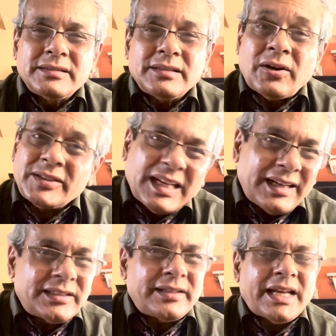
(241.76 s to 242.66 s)
on the
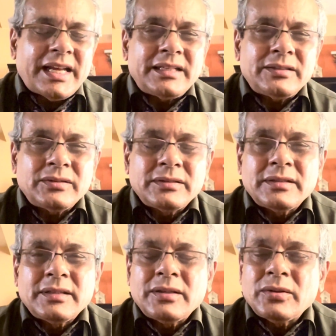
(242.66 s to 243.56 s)
other hand,
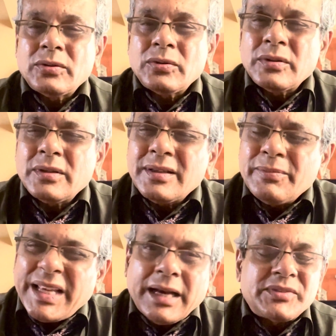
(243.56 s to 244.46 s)

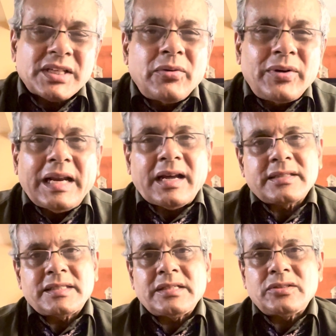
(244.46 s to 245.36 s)
becomes
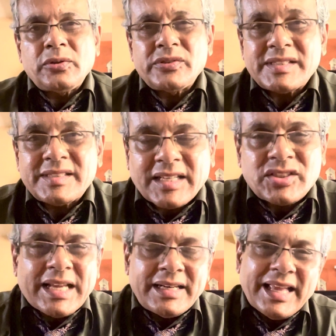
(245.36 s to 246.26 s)
reluctant to use
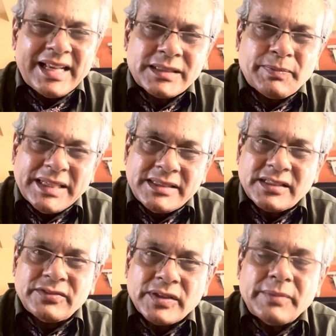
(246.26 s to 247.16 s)
such an
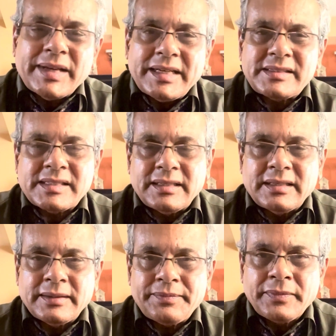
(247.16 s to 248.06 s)
expensive
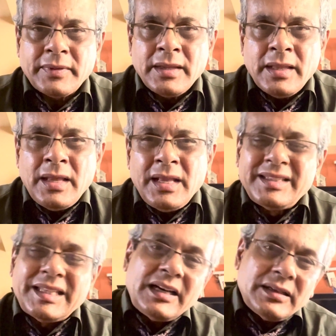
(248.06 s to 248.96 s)
medicine.
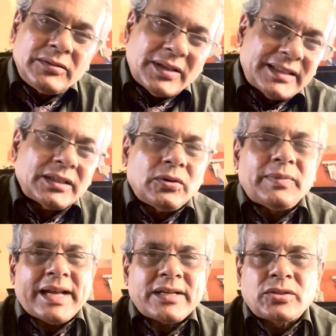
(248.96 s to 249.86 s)
They rather go
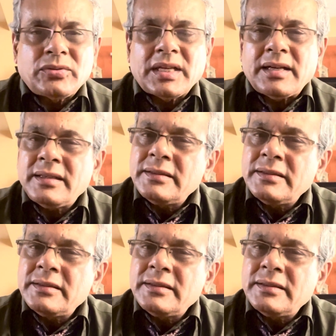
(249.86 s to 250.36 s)
back to the